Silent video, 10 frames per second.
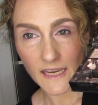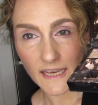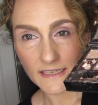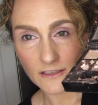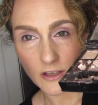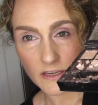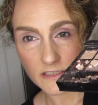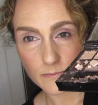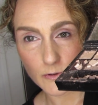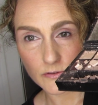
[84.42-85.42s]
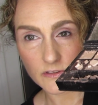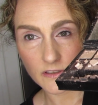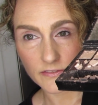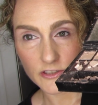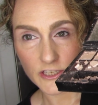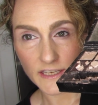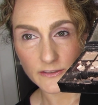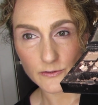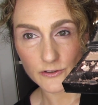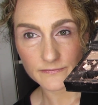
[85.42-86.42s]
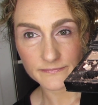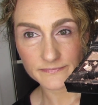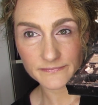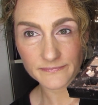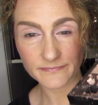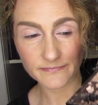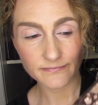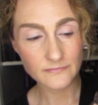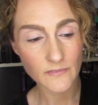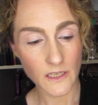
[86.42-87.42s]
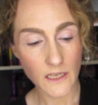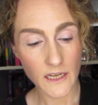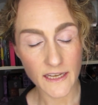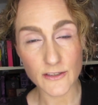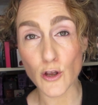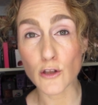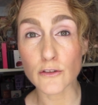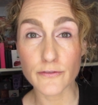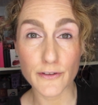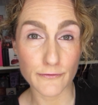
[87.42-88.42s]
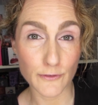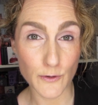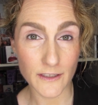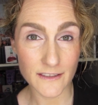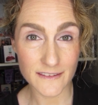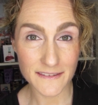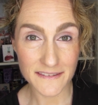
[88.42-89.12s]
And I lost most of the shadows. It's all over the floor.